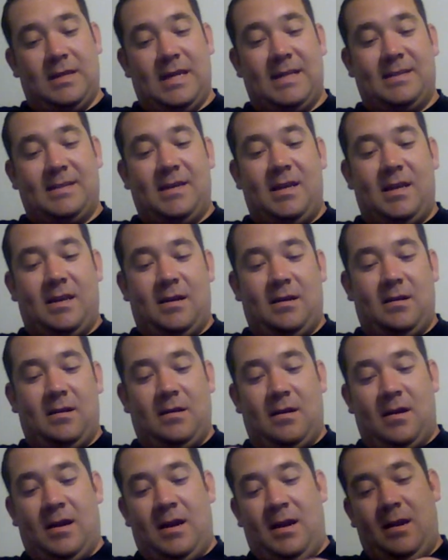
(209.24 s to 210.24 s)
That's it,
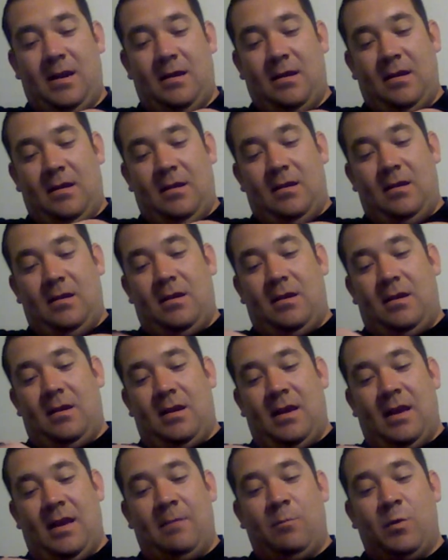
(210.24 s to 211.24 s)
all right?
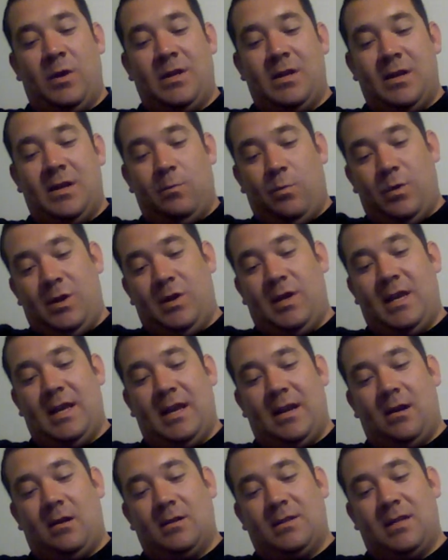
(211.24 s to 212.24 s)
And when you get
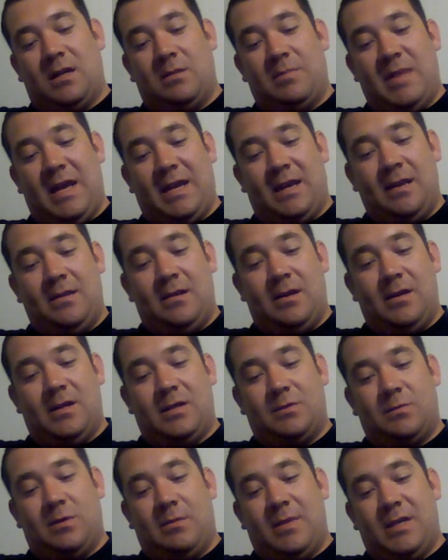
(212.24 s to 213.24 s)
it all tucked back in there, you
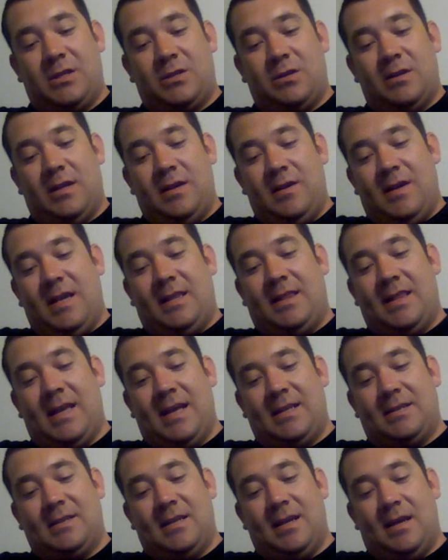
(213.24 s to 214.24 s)
just want to make sure that you get
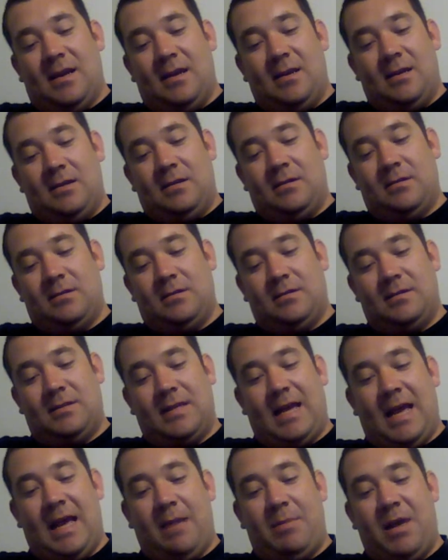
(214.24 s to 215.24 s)
that
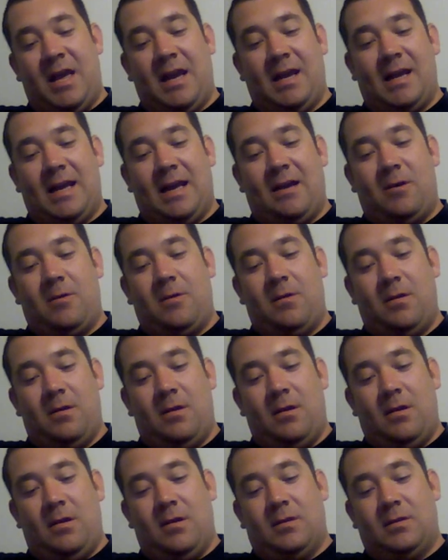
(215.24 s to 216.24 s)
tab hanging out
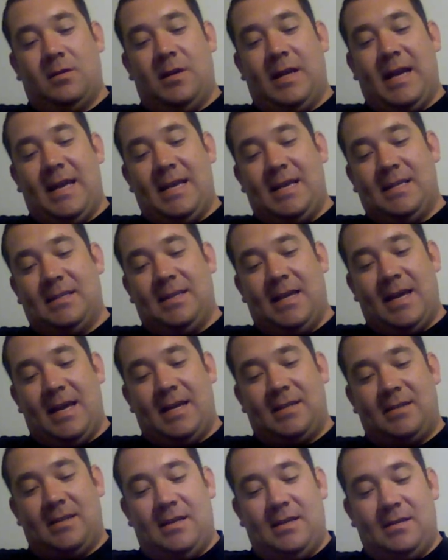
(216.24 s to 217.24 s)
so you got easy
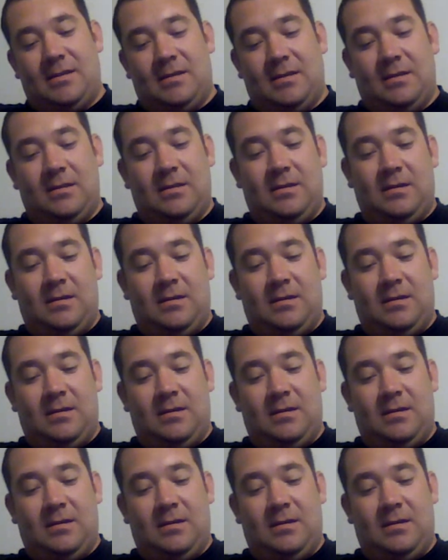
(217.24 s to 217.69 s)
access.